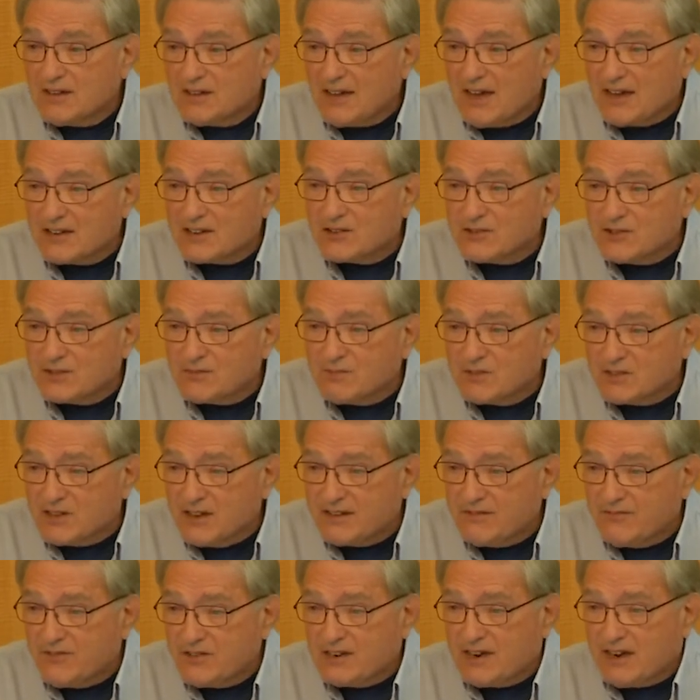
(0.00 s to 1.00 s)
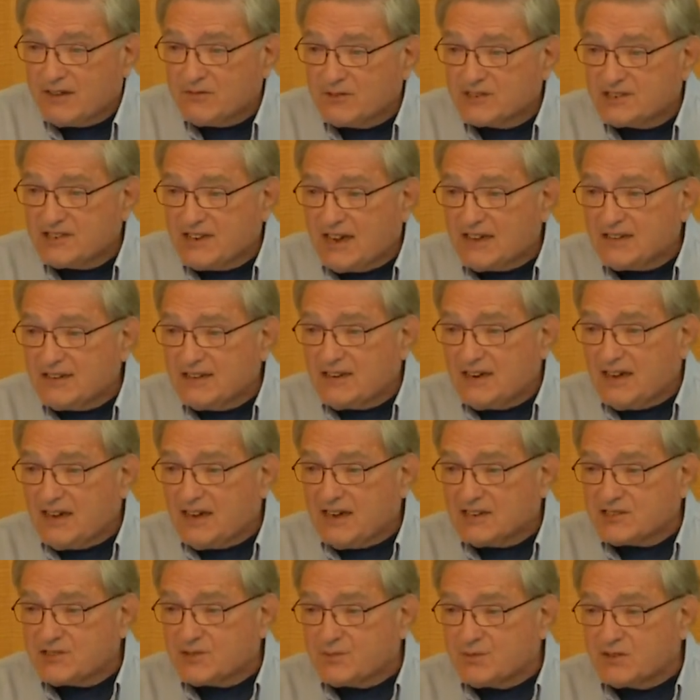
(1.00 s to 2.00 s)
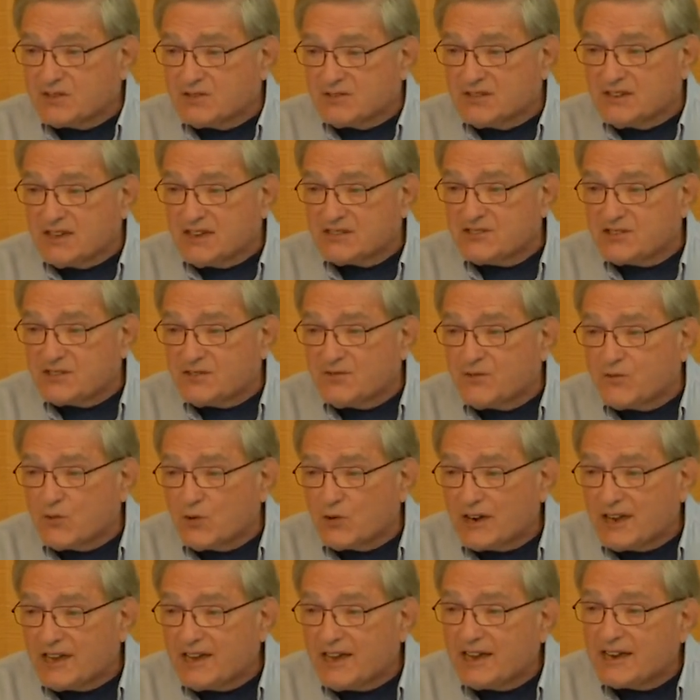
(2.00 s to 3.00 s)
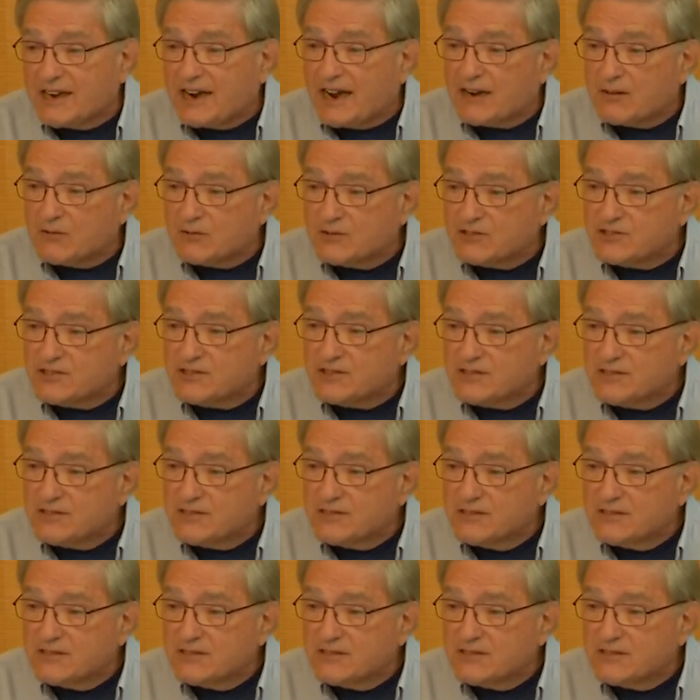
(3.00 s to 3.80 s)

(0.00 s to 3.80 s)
I couldn't believe it. I was out of the hospital in less than 48 hours.